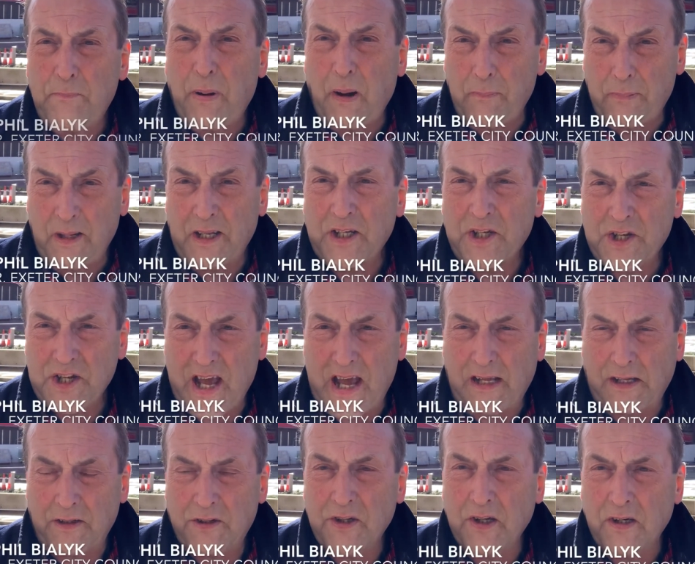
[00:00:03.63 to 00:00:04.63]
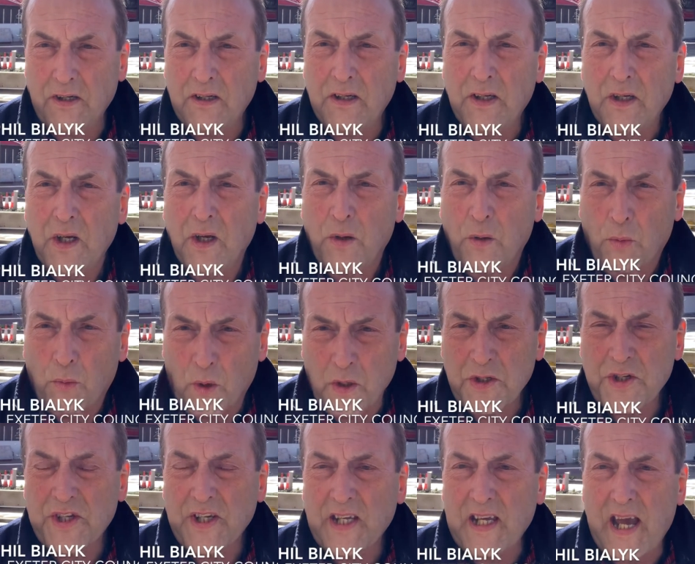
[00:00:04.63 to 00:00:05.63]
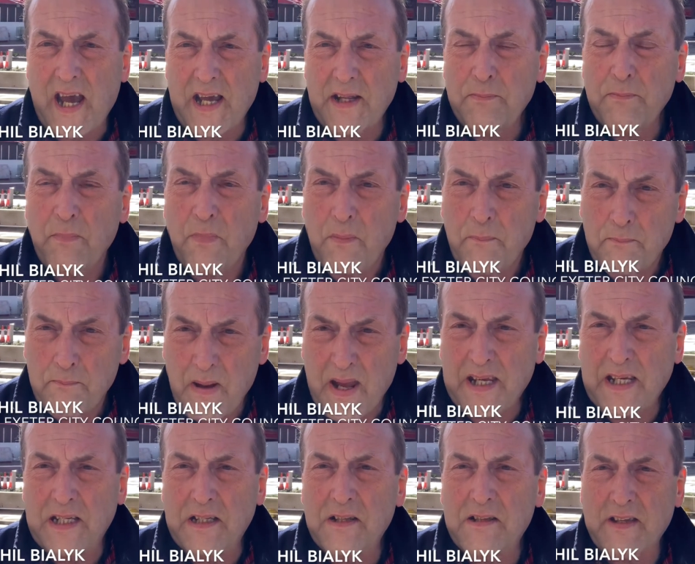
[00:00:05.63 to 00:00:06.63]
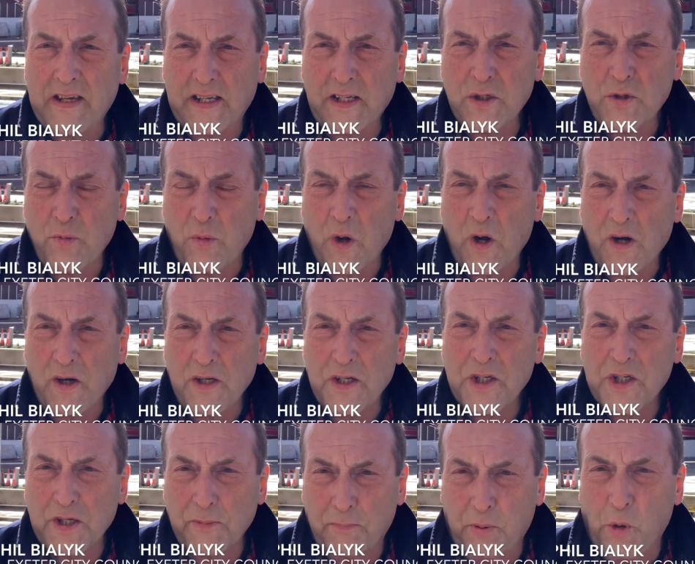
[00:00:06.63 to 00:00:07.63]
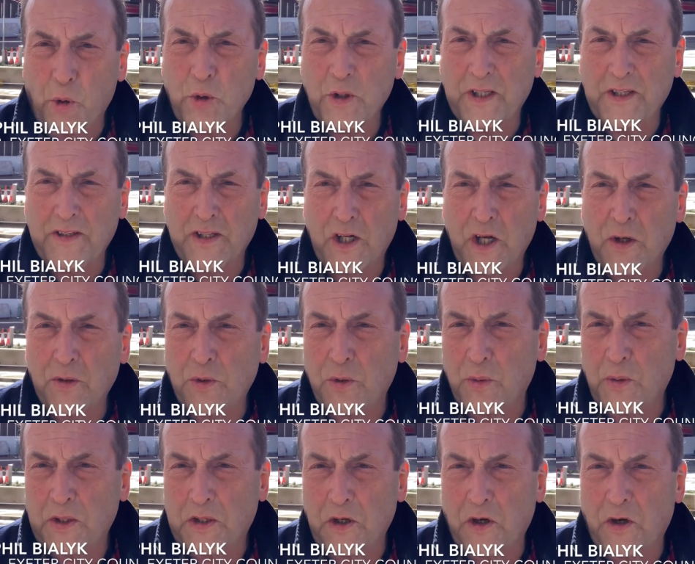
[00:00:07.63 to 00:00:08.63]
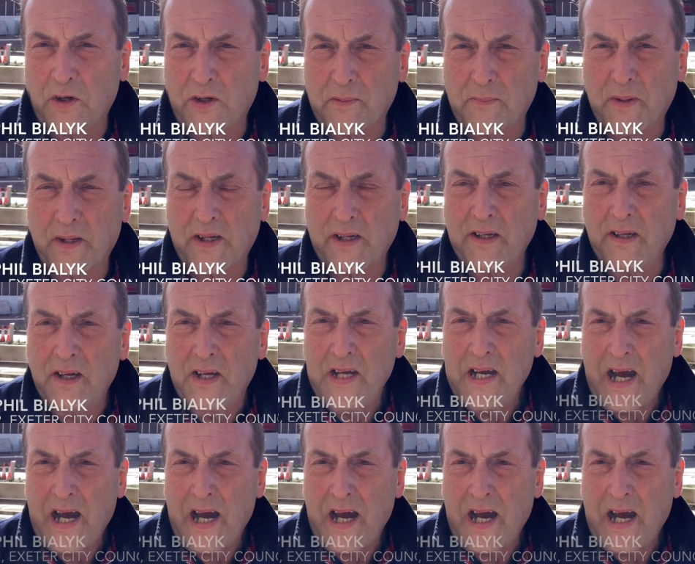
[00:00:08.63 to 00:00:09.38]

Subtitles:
public sector, once again, making things work, supporting the local economy,